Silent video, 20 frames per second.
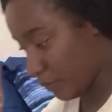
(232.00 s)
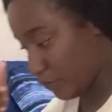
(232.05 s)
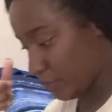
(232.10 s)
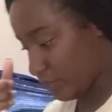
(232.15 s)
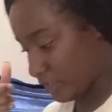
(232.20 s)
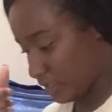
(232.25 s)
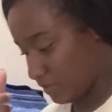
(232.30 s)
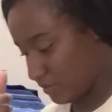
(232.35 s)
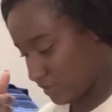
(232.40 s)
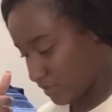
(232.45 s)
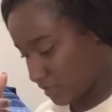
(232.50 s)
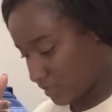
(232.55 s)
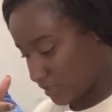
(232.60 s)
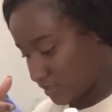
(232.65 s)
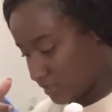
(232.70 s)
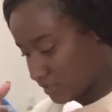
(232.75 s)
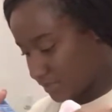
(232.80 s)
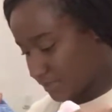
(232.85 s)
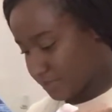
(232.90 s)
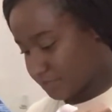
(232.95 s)
really, really
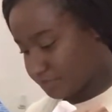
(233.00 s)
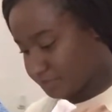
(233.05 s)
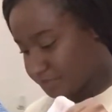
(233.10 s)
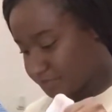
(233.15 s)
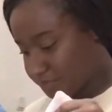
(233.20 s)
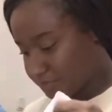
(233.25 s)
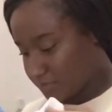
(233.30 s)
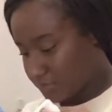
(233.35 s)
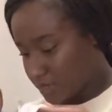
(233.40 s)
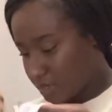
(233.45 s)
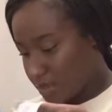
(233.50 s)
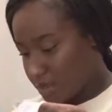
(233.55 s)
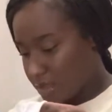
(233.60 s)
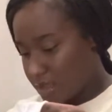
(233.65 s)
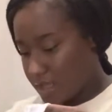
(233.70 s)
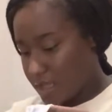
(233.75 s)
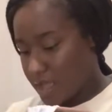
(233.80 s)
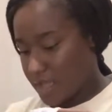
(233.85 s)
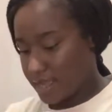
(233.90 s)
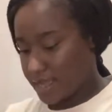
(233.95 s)
good.
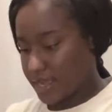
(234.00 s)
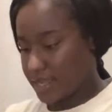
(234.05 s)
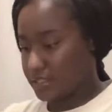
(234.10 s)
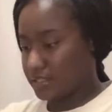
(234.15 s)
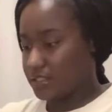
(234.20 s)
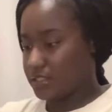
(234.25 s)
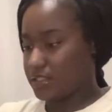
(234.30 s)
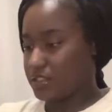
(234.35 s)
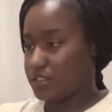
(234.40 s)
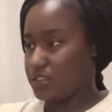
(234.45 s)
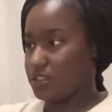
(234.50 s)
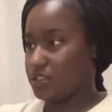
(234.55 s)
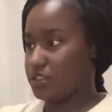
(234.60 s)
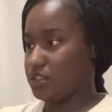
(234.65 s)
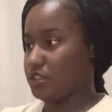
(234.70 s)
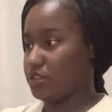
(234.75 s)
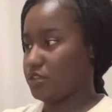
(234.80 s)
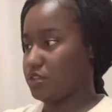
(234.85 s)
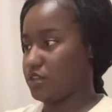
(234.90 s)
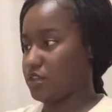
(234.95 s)
I got this
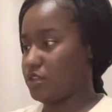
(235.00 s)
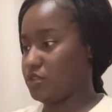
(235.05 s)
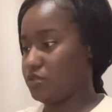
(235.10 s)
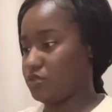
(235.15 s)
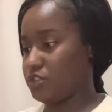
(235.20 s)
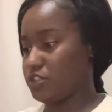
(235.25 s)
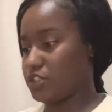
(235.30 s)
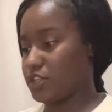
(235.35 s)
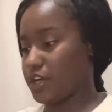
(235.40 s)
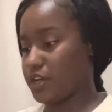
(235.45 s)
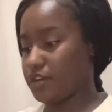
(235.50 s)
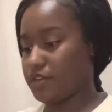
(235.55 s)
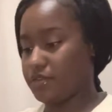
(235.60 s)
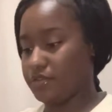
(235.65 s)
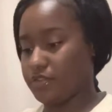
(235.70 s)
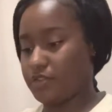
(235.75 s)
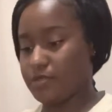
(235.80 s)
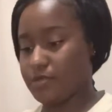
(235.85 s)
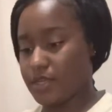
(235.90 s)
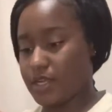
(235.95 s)
little cute shirt
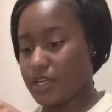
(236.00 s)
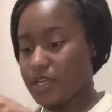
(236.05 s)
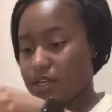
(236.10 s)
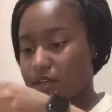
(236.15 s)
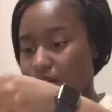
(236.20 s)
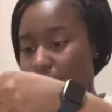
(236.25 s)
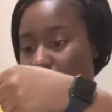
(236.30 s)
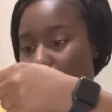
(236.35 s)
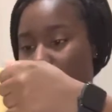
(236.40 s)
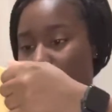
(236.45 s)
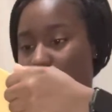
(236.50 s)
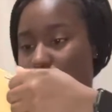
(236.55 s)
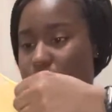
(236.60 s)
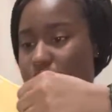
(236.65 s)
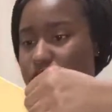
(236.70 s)
from there. It